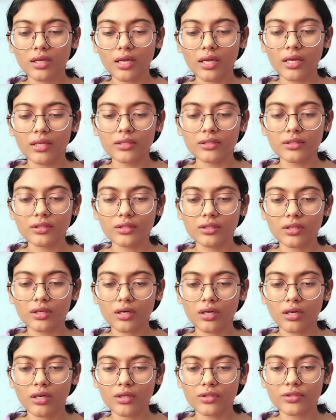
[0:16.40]
and here
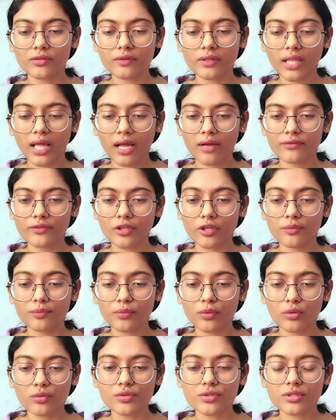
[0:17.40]
you will have your
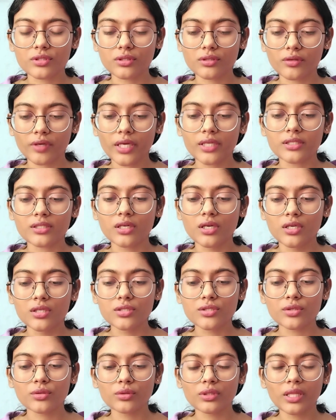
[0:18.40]
post, right?
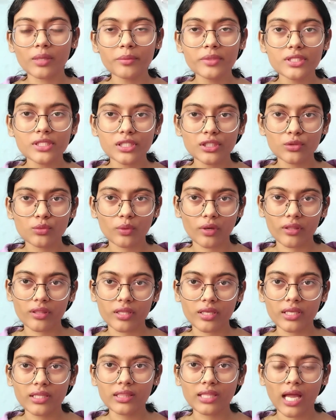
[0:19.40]
So let me tell you one
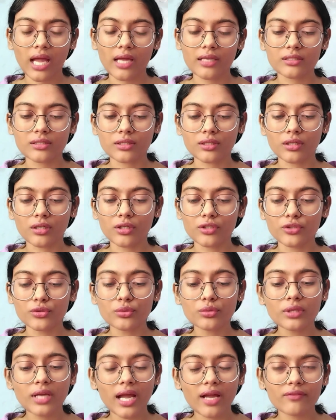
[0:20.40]
thing, that you
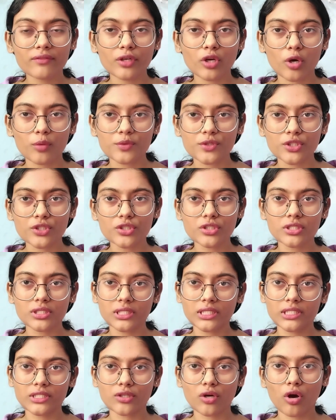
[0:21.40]
don't have an option to
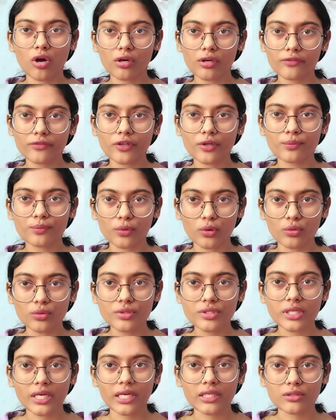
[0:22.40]
delete all of your
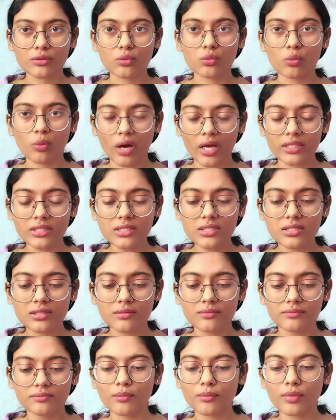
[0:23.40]
posts at once,
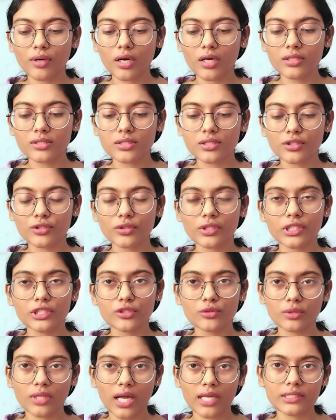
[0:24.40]
but you can
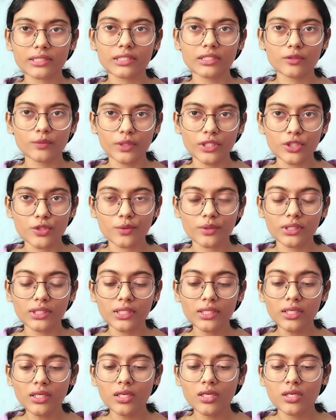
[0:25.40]
do that
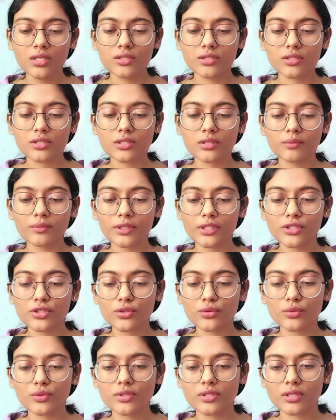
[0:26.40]
individually. So simply
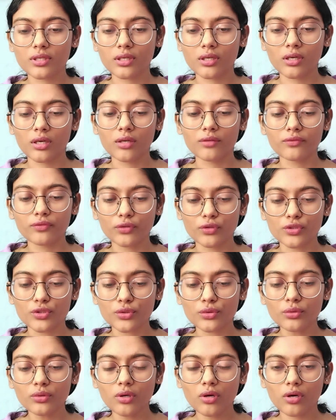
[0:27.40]
choose a
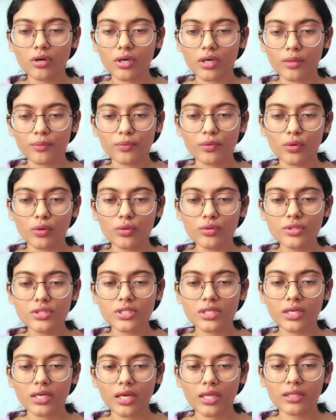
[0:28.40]
photo or a post,
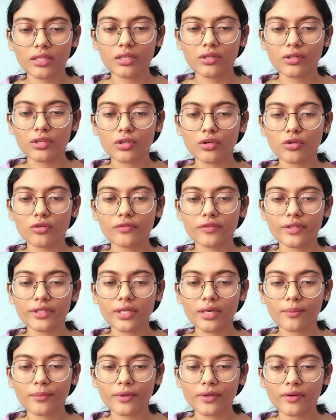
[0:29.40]
and then you can go for
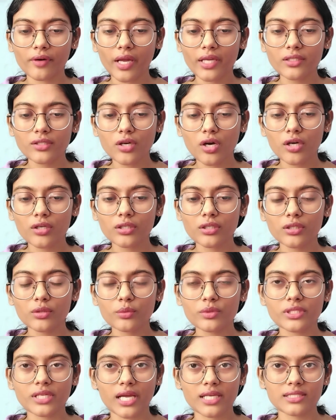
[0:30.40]
the upper right corner,
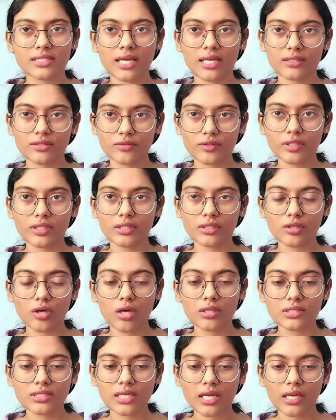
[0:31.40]
which has that three
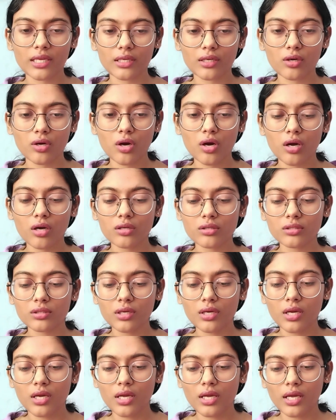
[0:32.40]
dots icon,
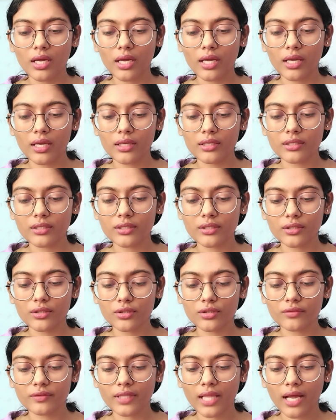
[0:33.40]
and here
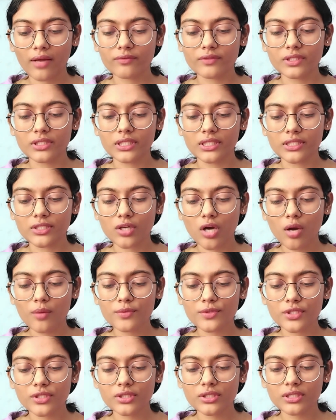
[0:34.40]
you will have delete
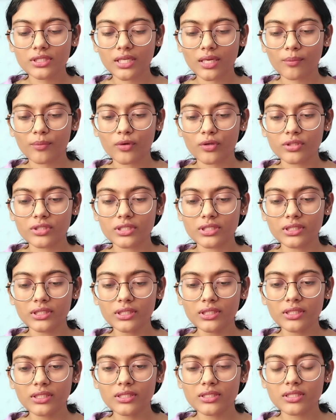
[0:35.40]
option. Tap on
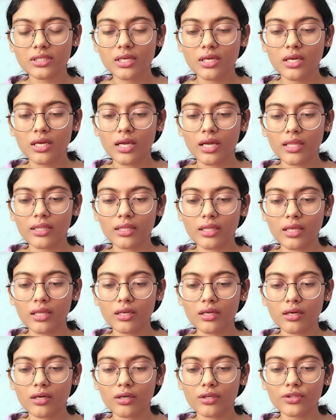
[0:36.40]
delete, and then
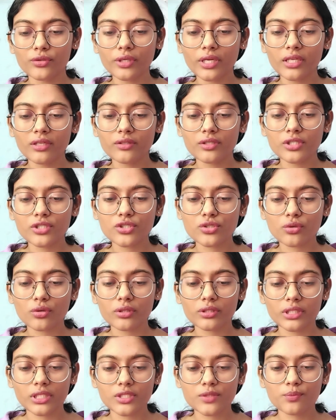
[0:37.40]
you can
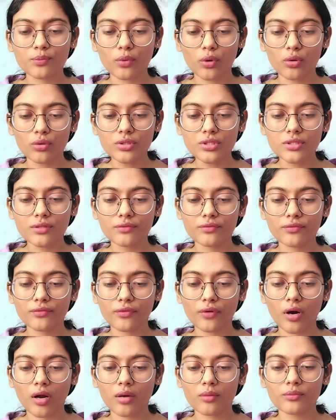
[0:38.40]
restore this post
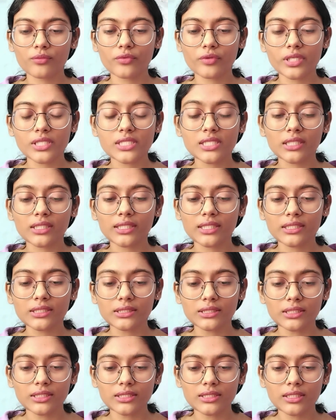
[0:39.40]
from recently
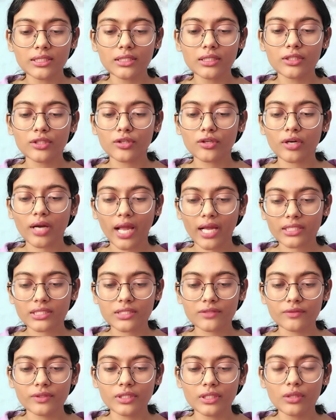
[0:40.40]
deleted in your
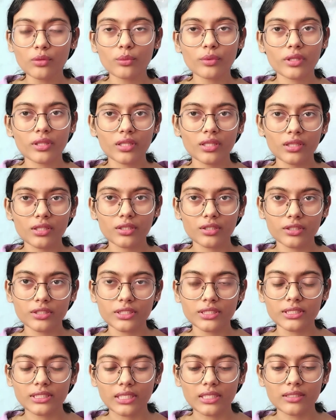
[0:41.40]
activity within
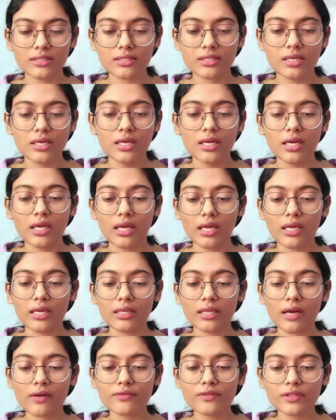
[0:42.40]
30 days,
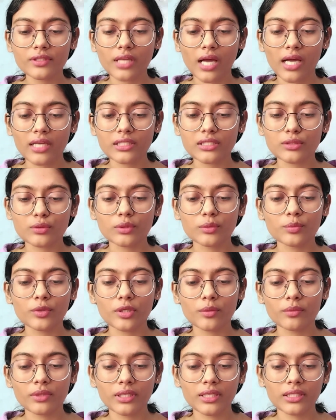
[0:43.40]
and after that it will
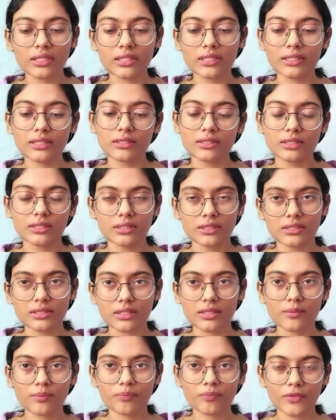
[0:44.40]
permanently delete
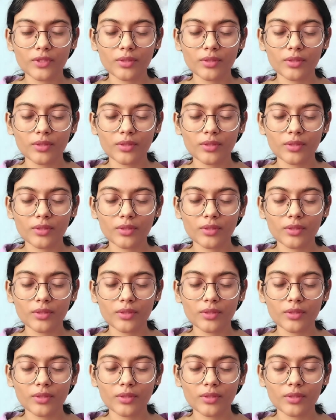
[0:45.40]
it.